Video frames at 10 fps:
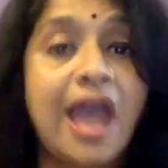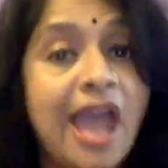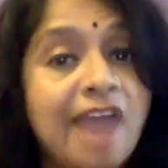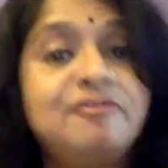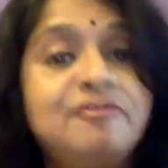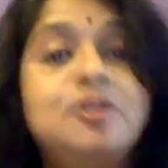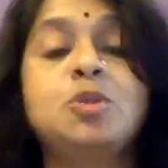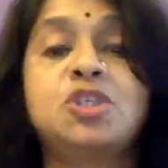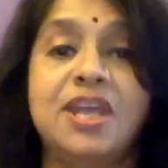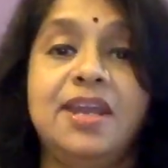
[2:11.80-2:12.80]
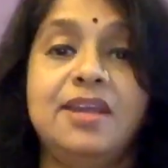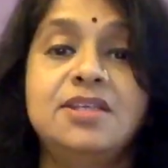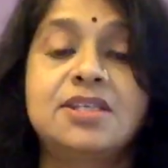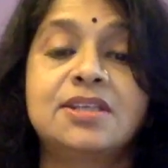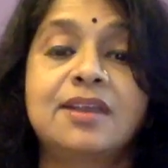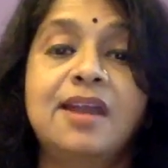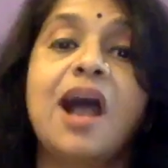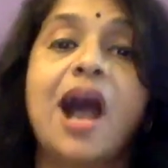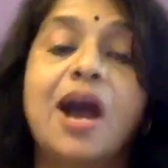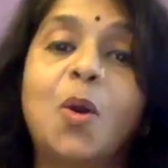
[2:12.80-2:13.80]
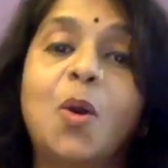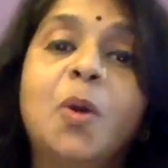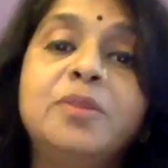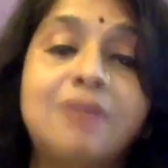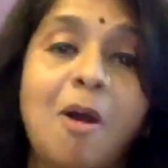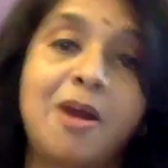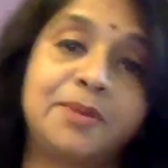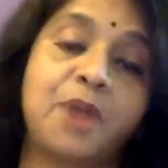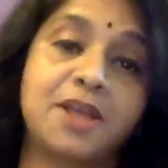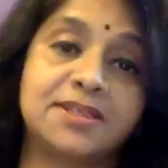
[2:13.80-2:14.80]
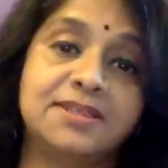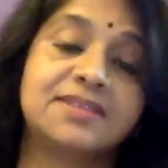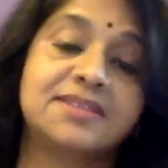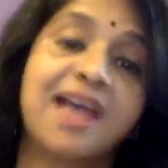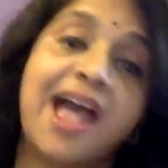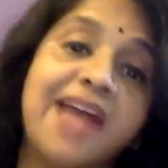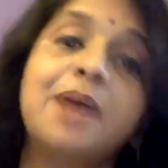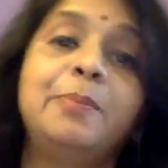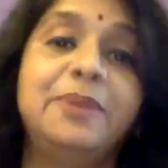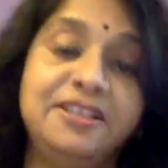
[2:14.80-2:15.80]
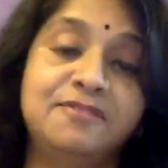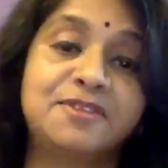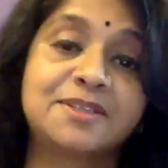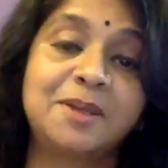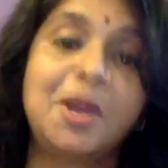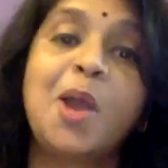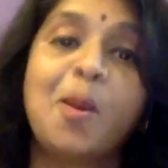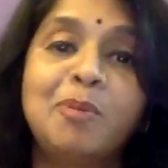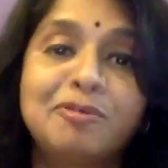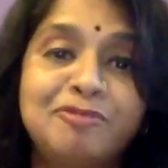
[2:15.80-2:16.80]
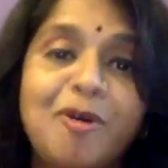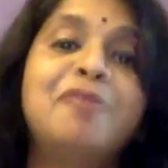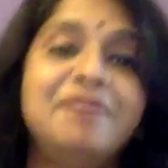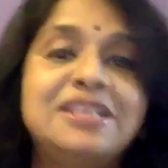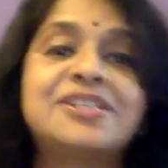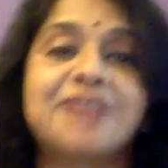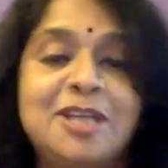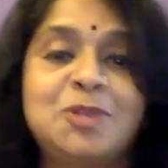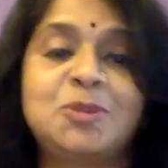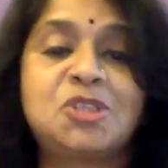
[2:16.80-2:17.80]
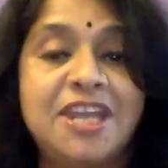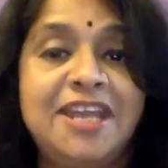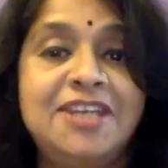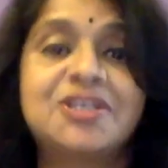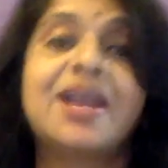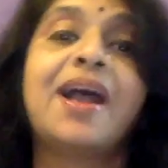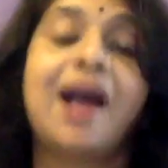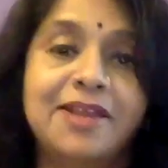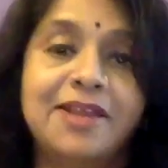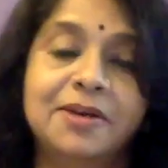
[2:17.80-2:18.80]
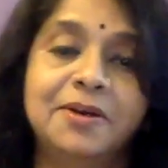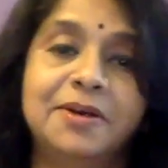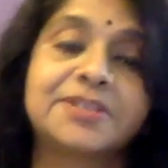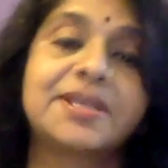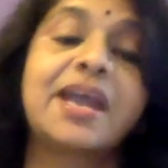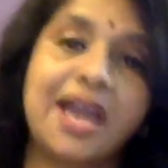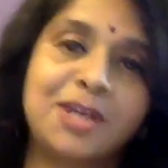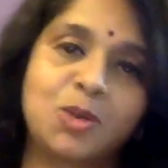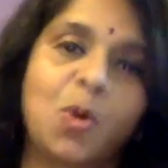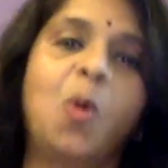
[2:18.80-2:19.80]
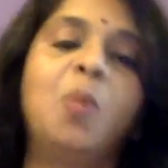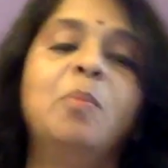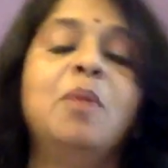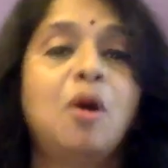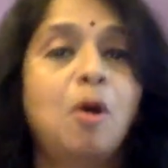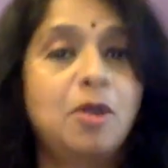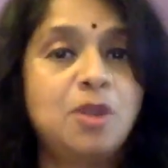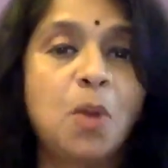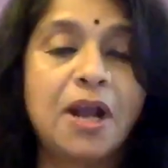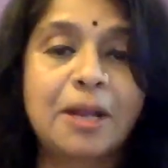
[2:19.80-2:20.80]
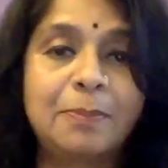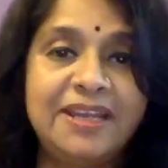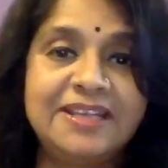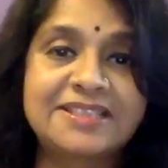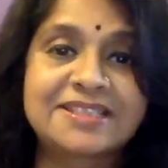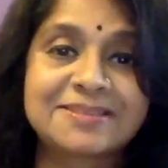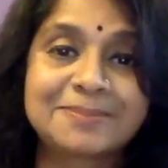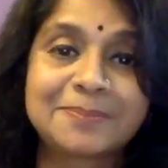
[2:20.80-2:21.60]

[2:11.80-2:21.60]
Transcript: have to change our own thought process and our beliefs before we try to change others at home or the workplace.